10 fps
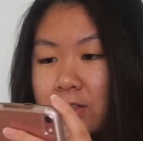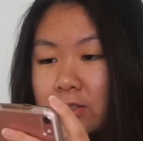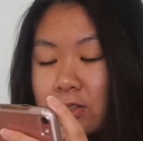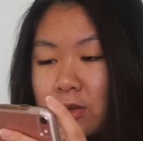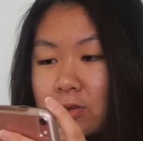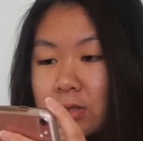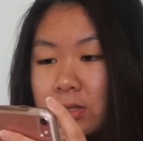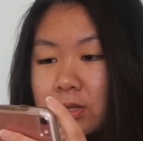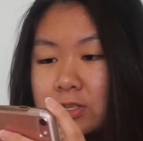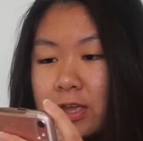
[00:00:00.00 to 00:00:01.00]
those
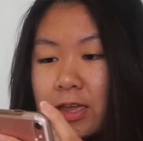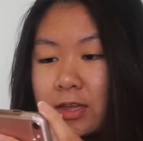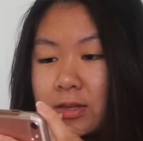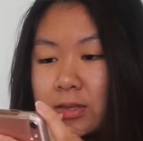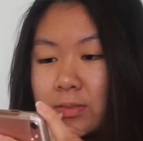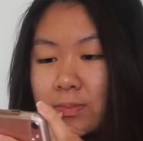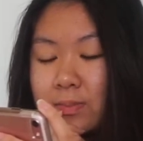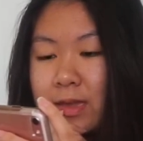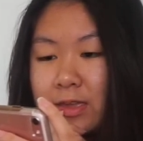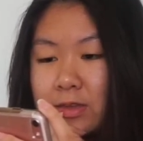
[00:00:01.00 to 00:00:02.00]
shades
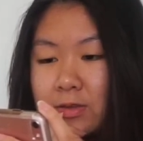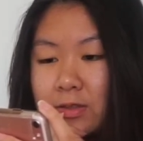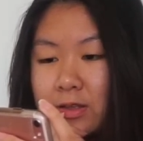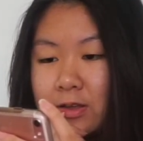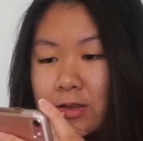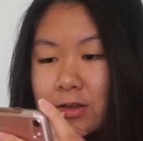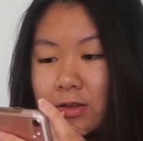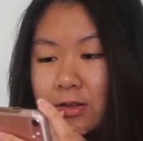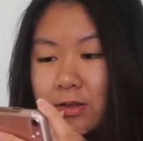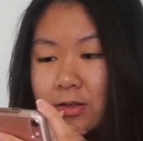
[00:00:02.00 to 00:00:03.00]
make you look
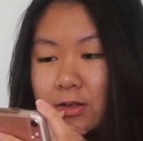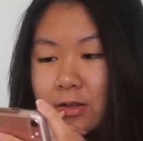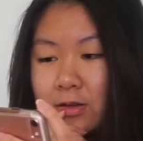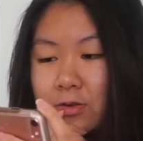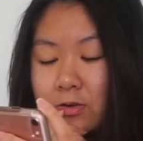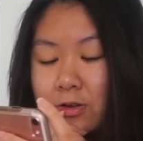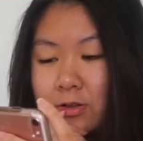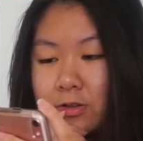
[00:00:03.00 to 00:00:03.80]
cool.